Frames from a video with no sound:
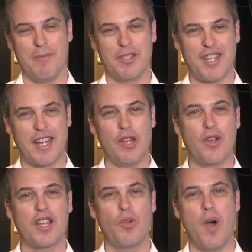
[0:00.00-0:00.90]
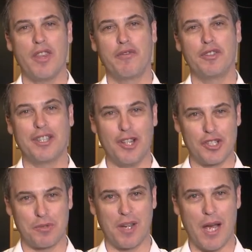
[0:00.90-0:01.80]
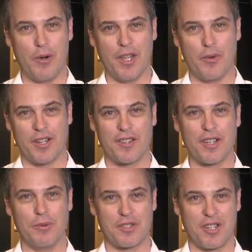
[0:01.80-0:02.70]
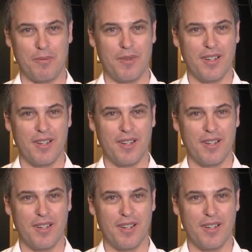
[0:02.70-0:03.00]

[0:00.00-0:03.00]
But take a look at the wonderful technology we have on our incredible ship.